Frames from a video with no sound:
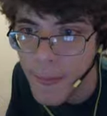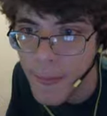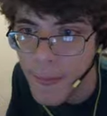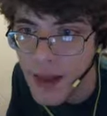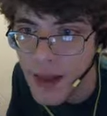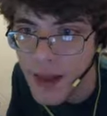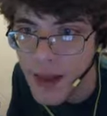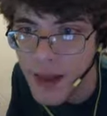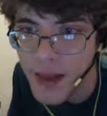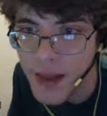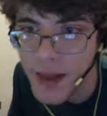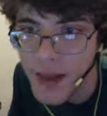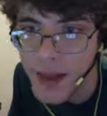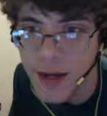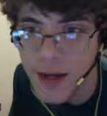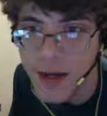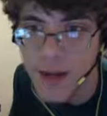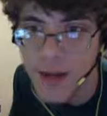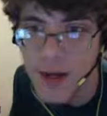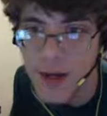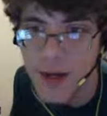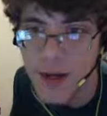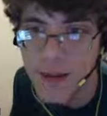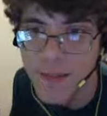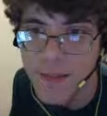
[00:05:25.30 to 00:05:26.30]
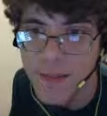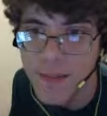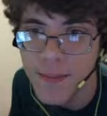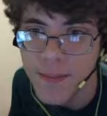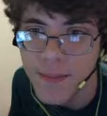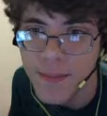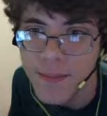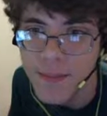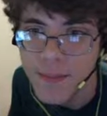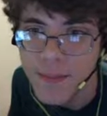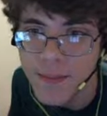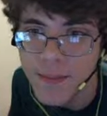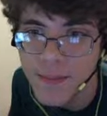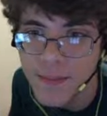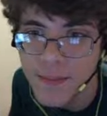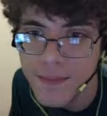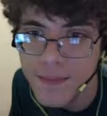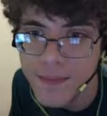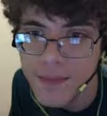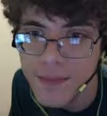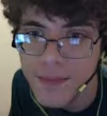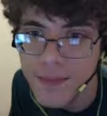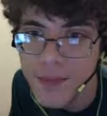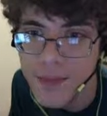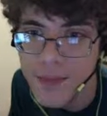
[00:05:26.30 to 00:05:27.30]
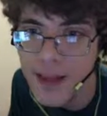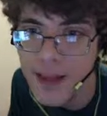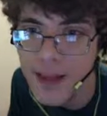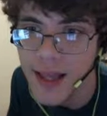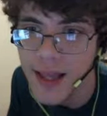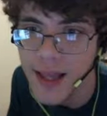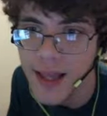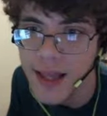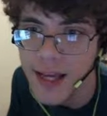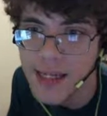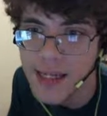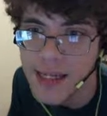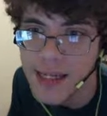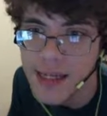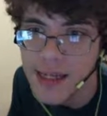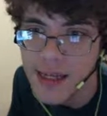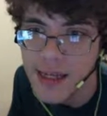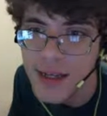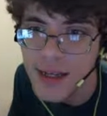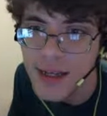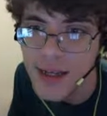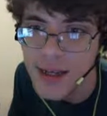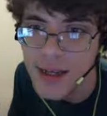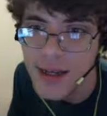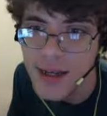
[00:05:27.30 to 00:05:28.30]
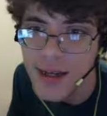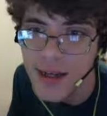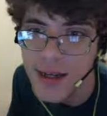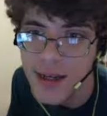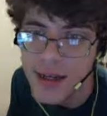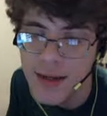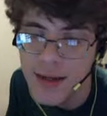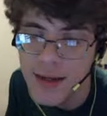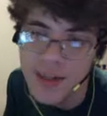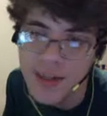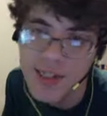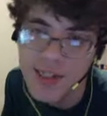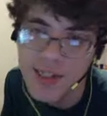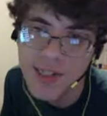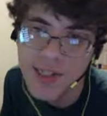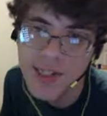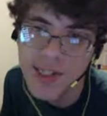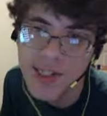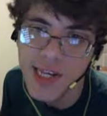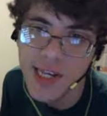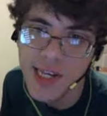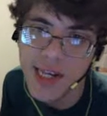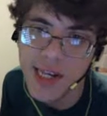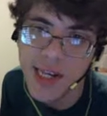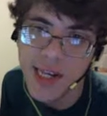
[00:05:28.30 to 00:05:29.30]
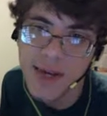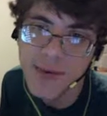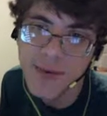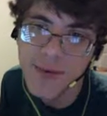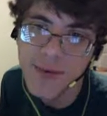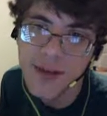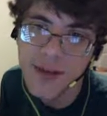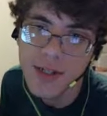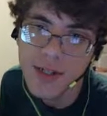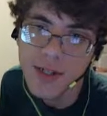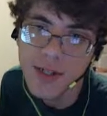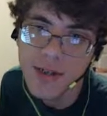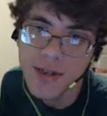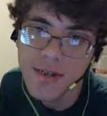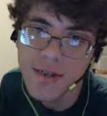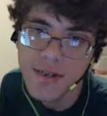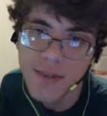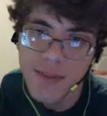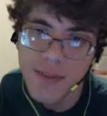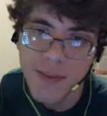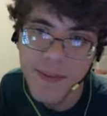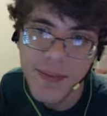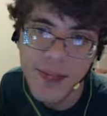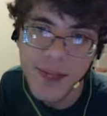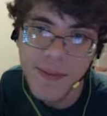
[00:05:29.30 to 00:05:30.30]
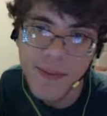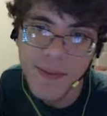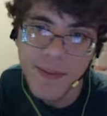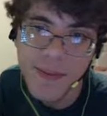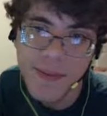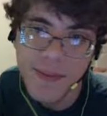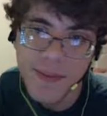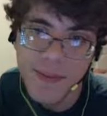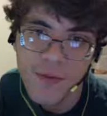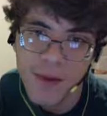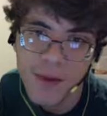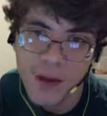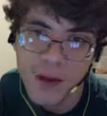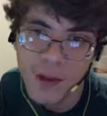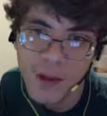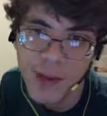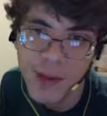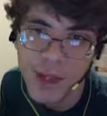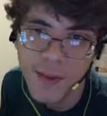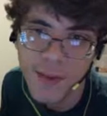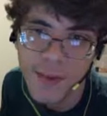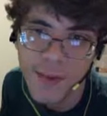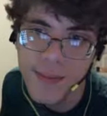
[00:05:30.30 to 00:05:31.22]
And then on that, say I want to flip it vertically.